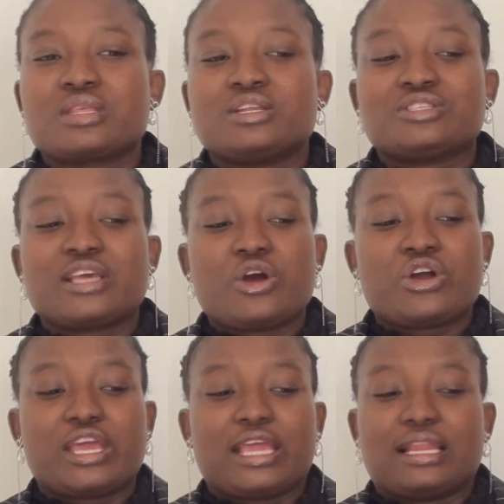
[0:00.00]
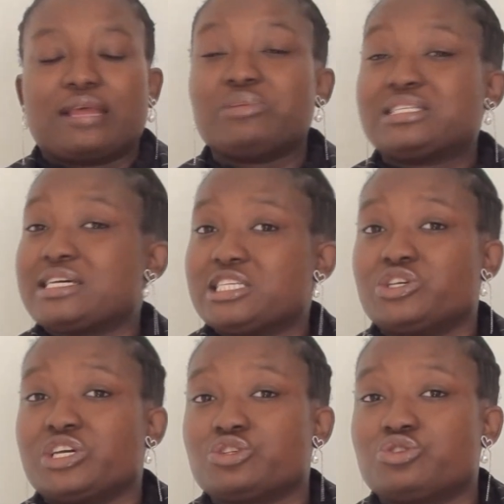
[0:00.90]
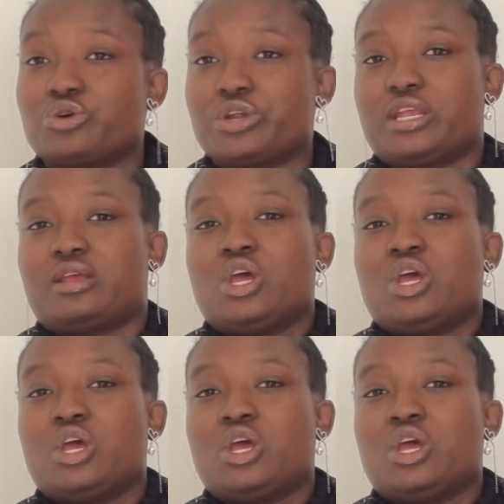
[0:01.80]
And you say, "Okay, let me tell you a story.